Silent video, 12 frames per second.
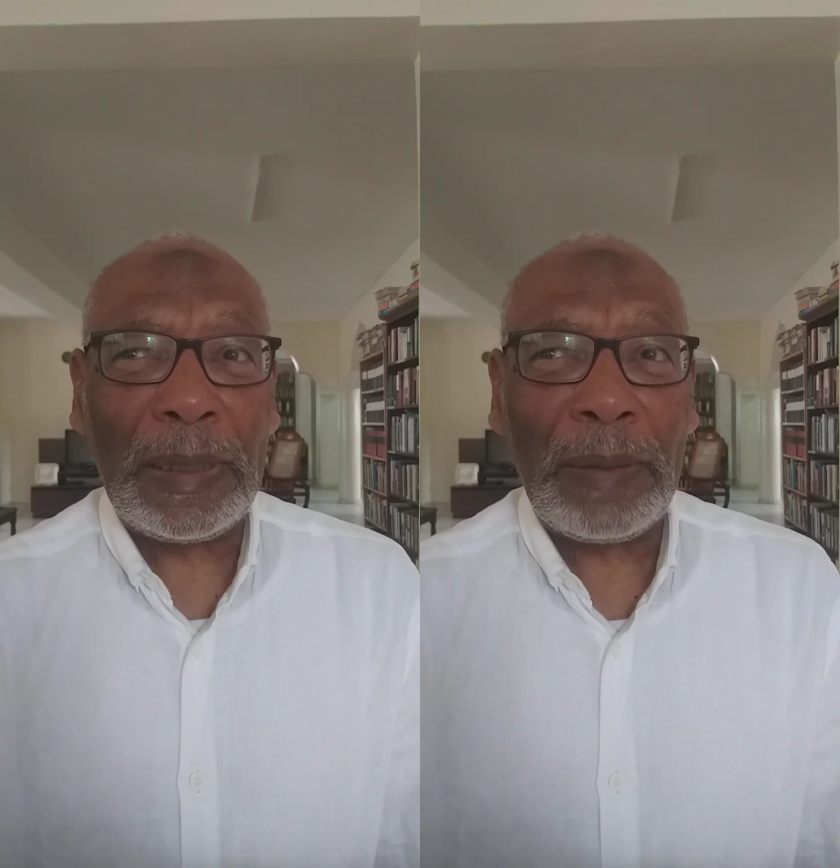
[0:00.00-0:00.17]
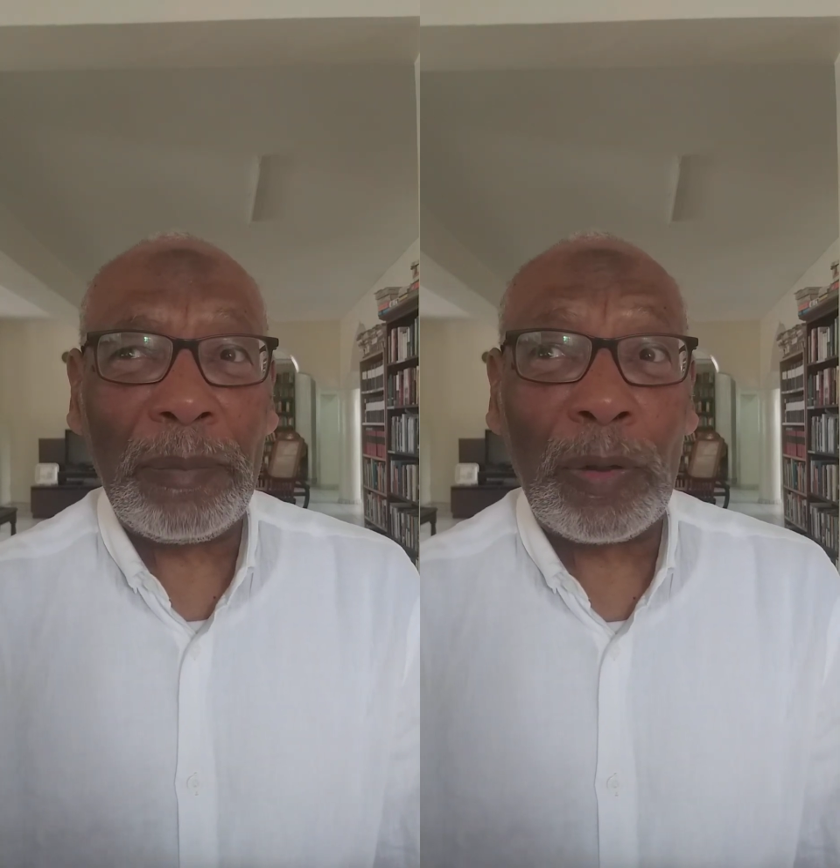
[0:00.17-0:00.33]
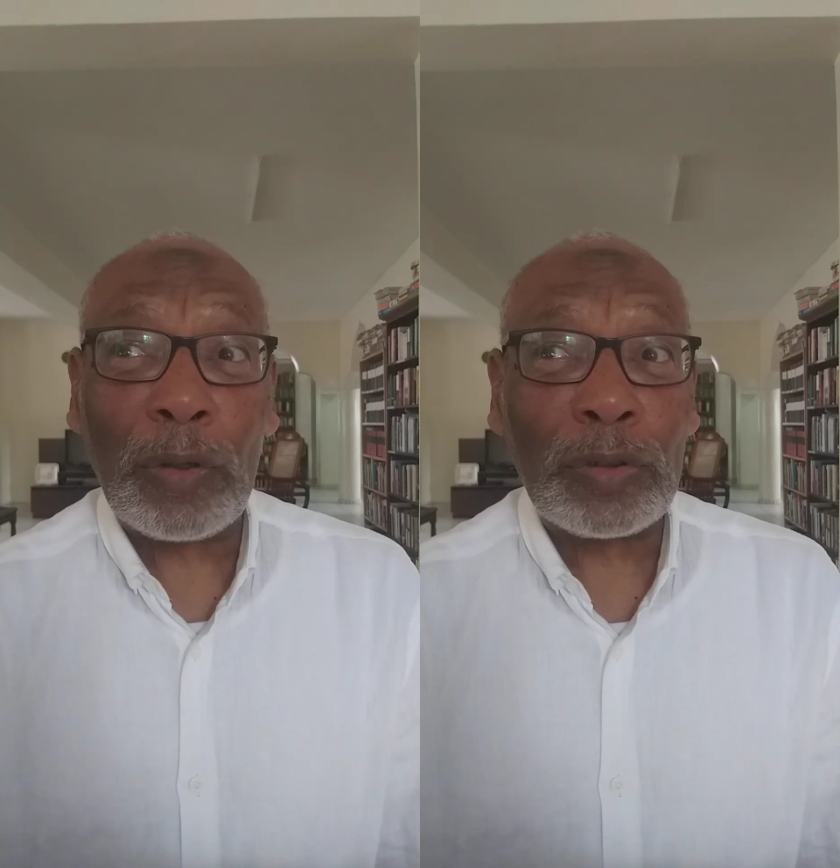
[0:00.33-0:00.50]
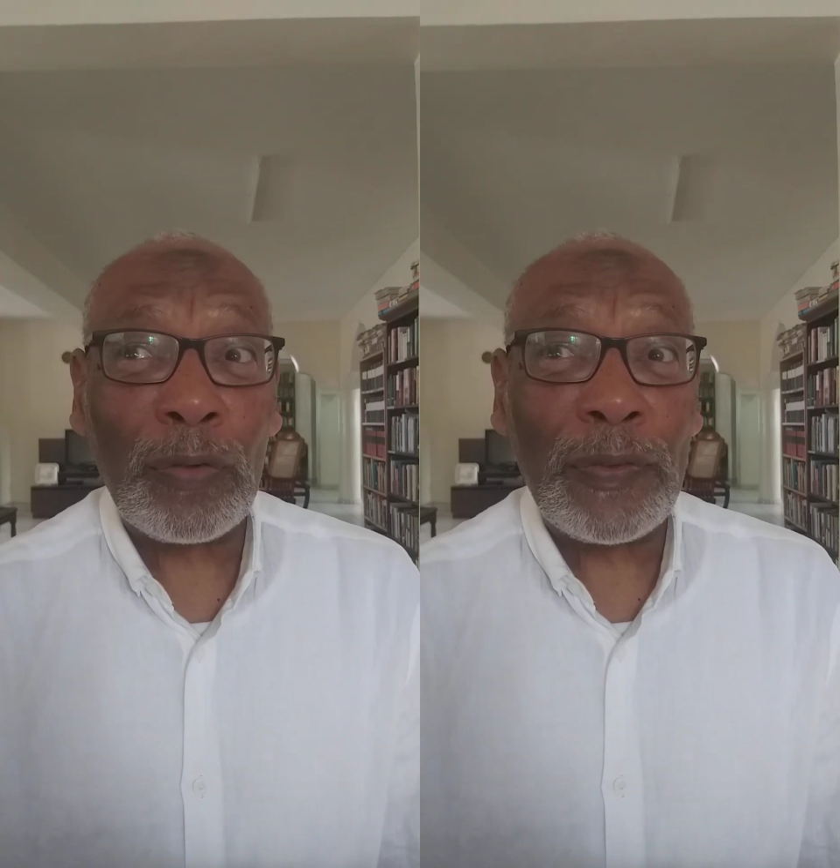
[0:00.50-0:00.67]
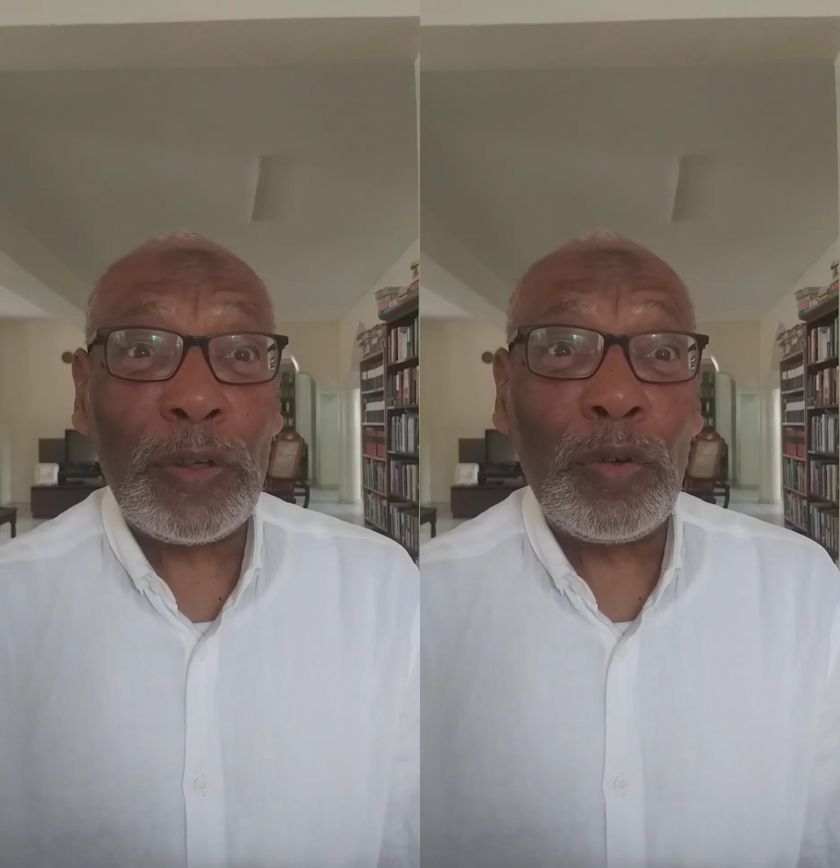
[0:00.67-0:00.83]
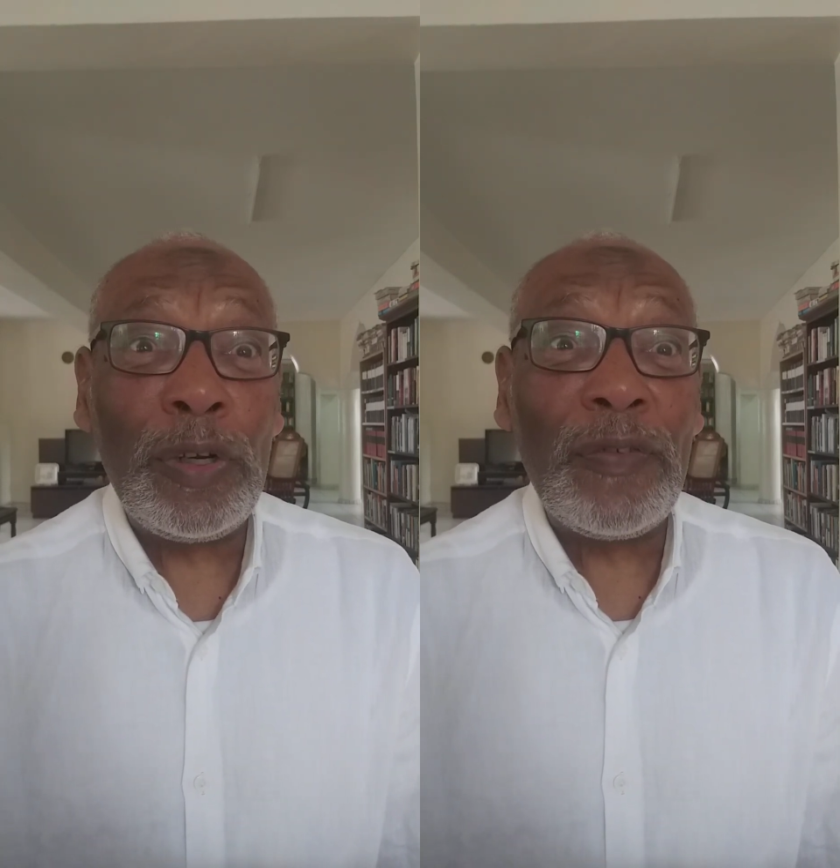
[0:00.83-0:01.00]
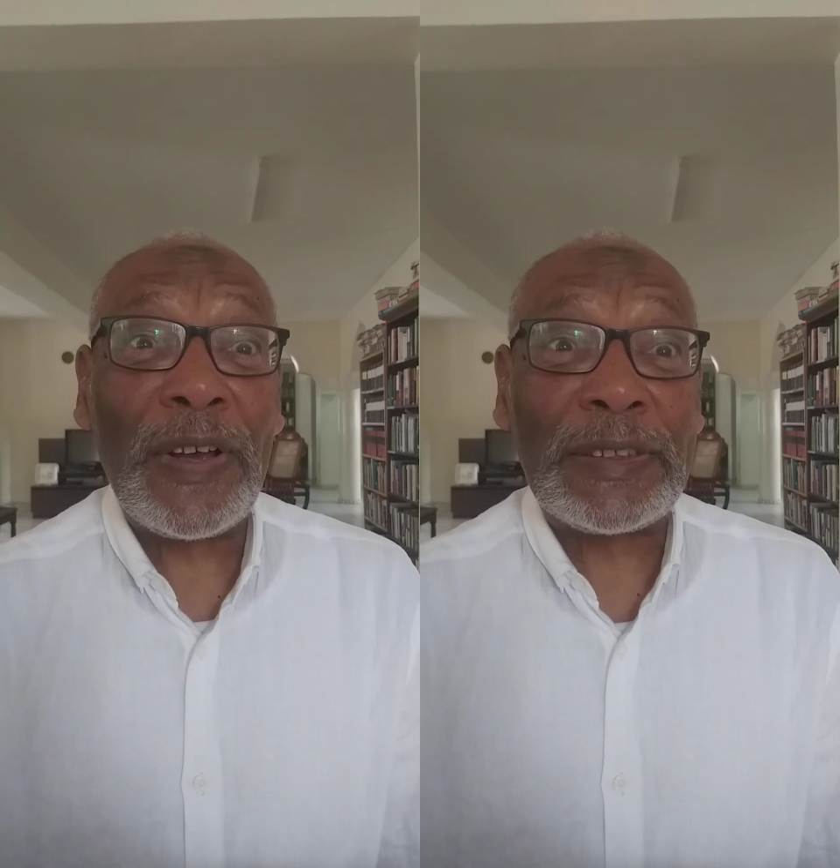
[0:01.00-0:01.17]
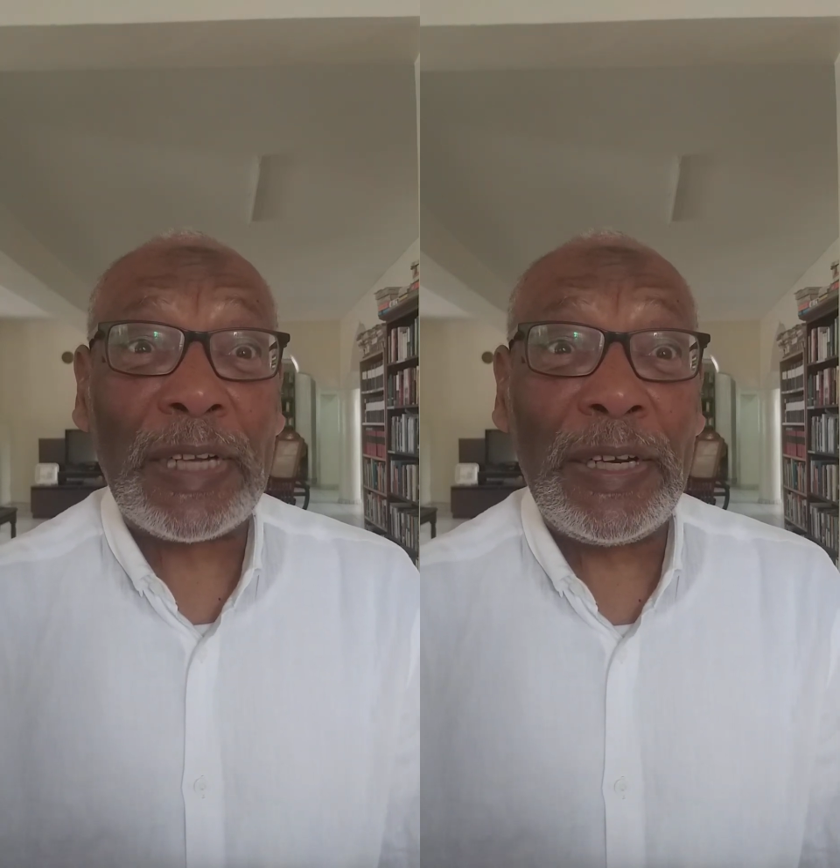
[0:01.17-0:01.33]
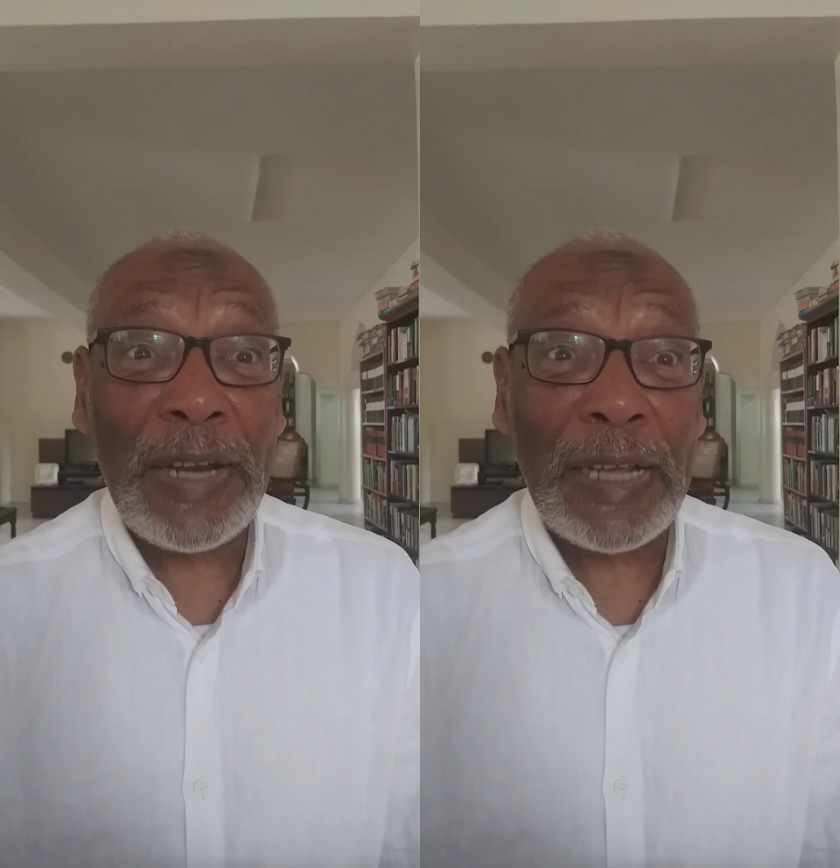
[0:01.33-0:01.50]
because of the
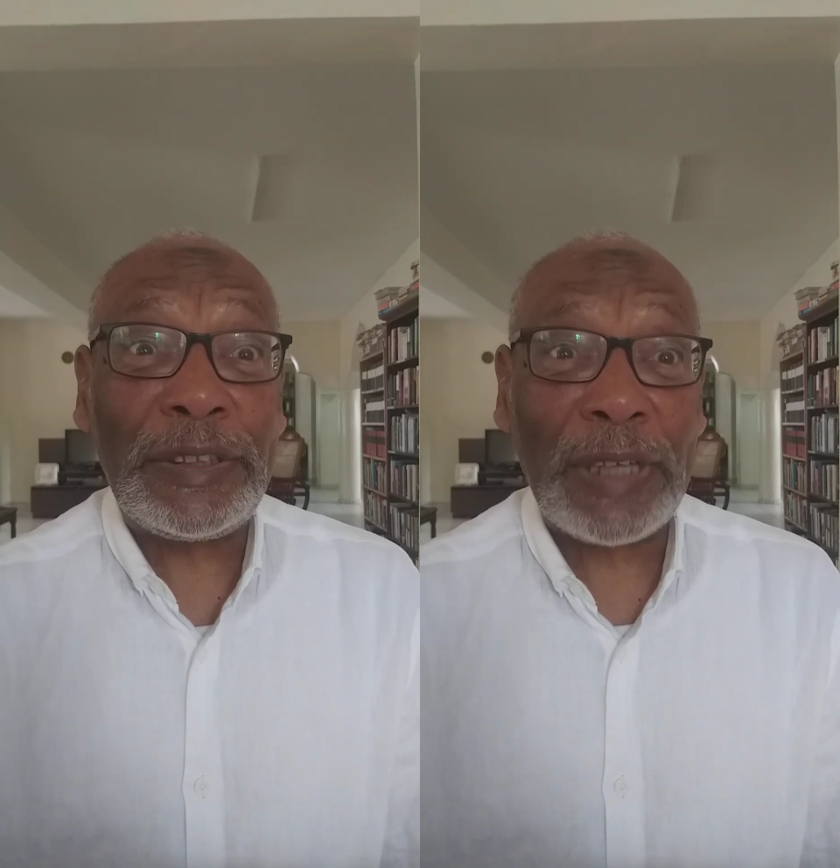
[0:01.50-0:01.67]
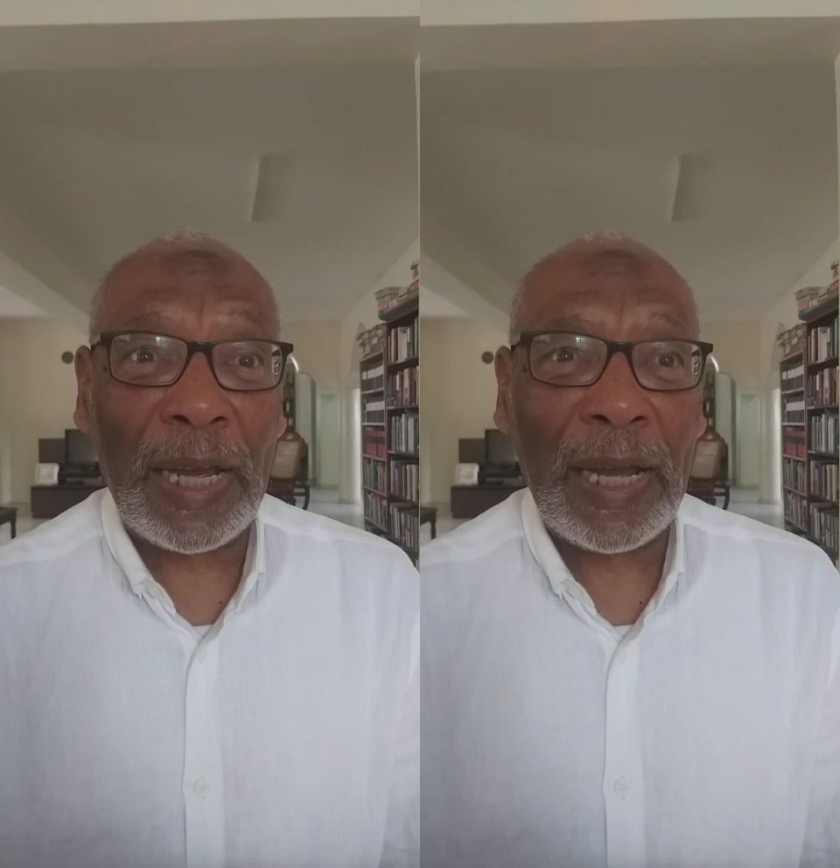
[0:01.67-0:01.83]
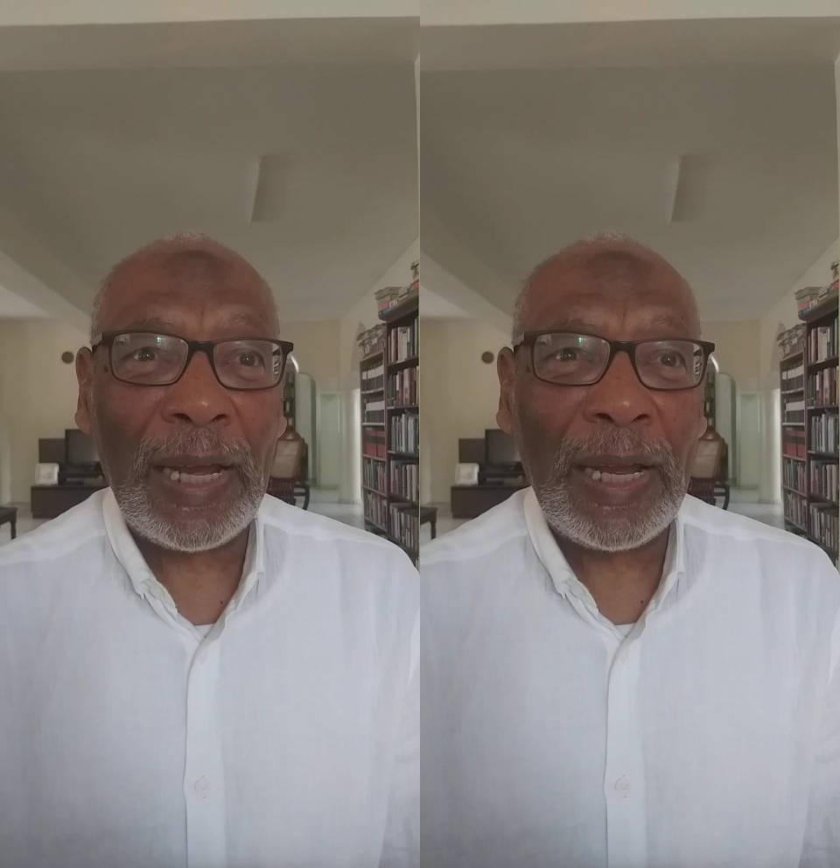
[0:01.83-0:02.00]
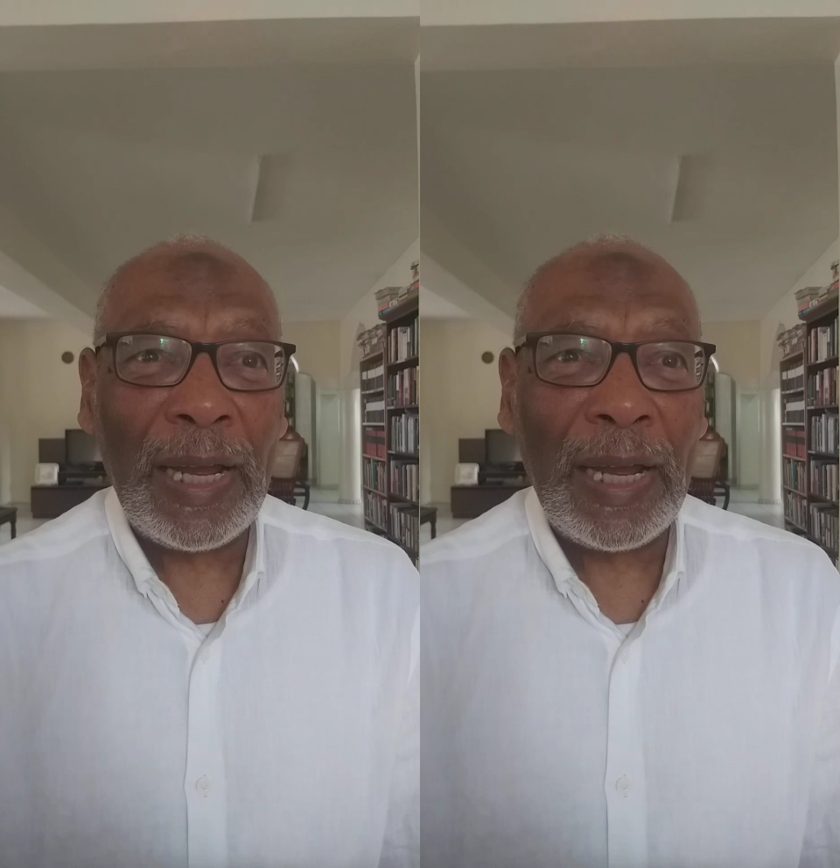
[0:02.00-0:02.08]
universal nature